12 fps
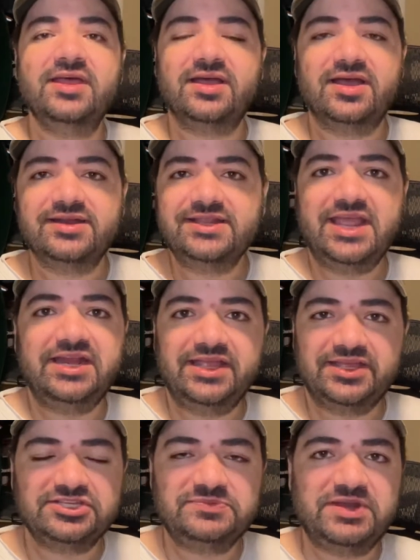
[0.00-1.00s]
Uncanny
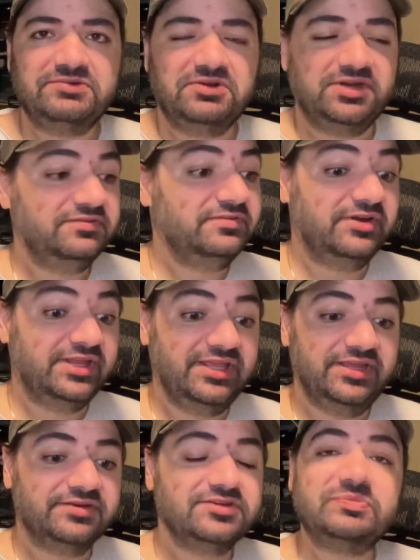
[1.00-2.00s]
X-Men run for
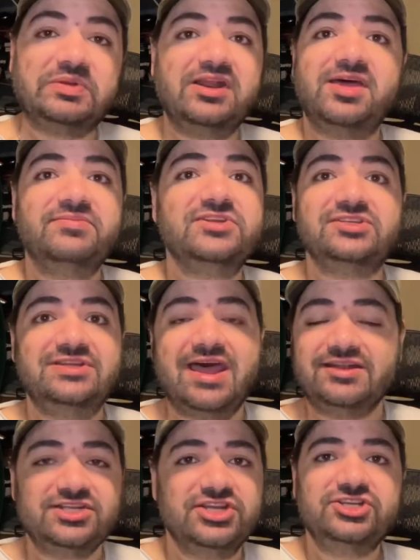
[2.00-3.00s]
years, but I'm just
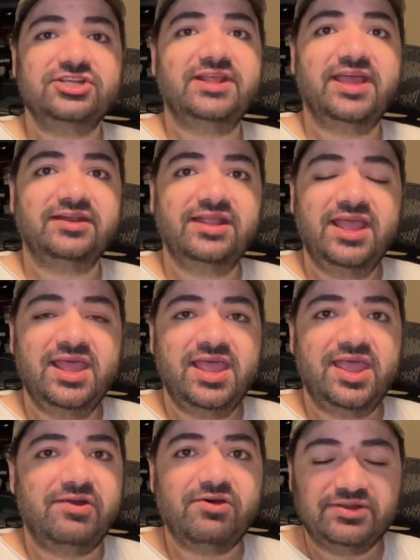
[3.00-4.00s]
not touching that
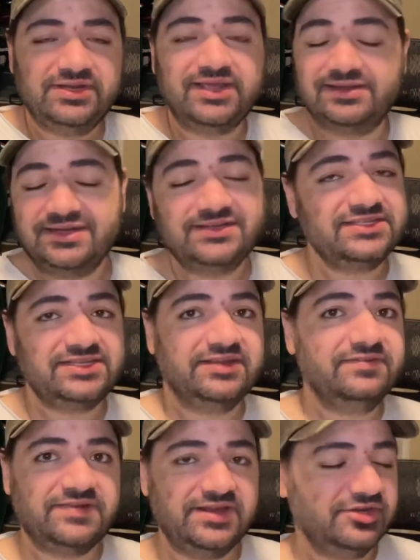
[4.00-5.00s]
at all now, unless I could
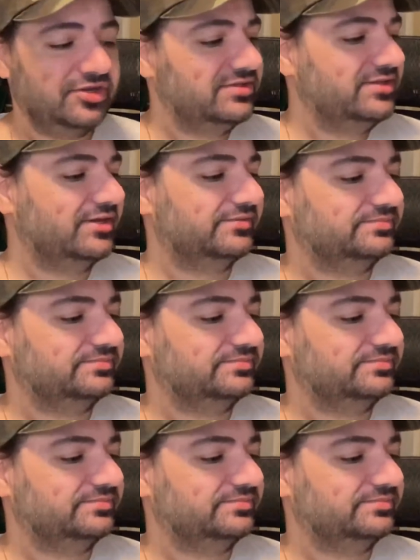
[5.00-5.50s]
find a good deal.